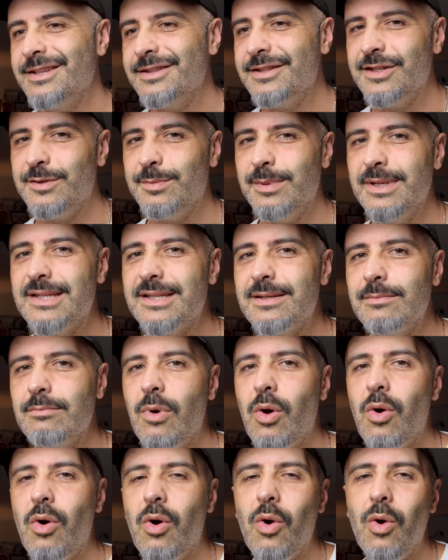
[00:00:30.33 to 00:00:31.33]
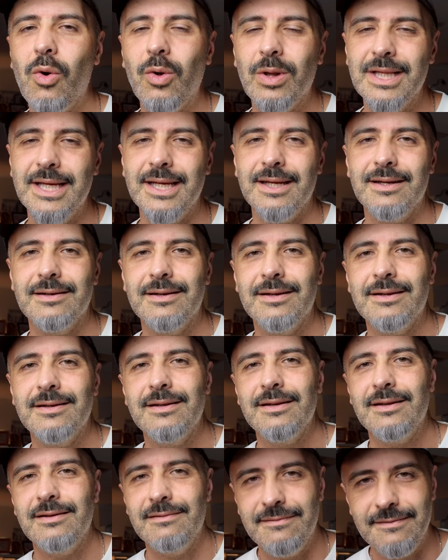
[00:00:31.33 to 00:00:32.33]
there's been some more hauling
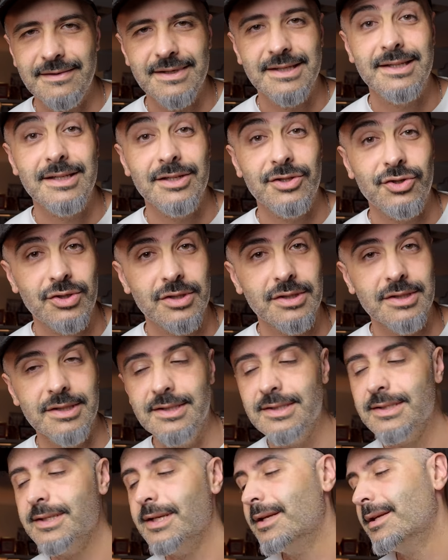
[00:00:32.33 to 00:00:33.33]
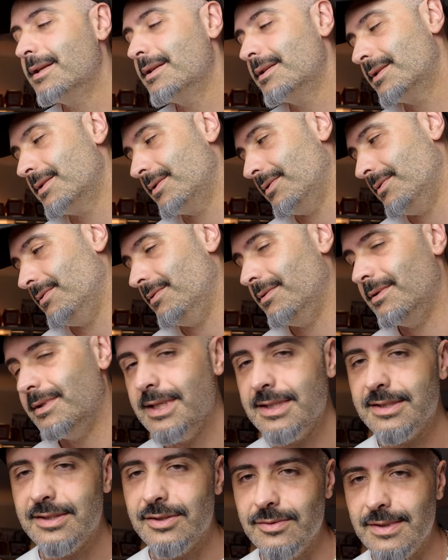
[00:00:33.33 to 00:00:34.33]
of vintage goods. So
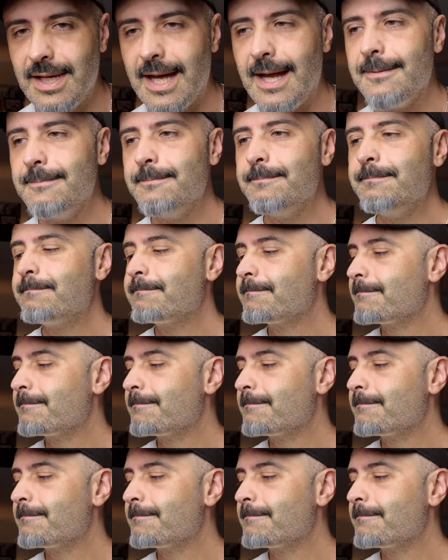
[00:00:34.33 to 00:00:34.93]
let's do that.